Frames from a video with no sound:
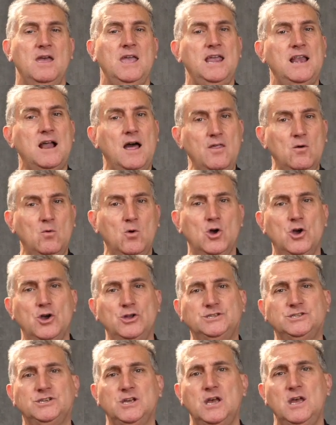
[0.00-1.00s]
In other
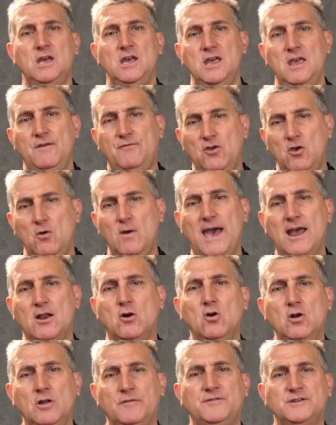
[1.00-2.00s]
words, if you had
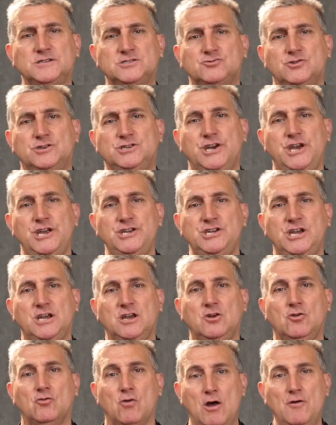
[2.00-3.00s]
all of the
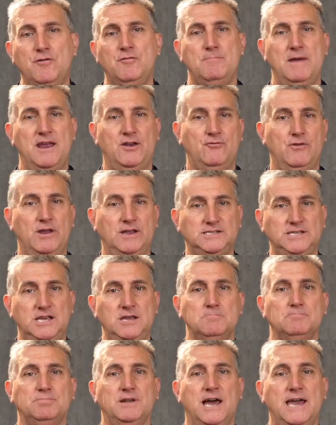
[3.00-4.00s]
strategic growth metrics
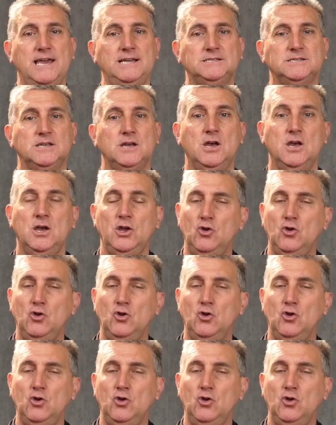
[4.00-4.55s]
in place,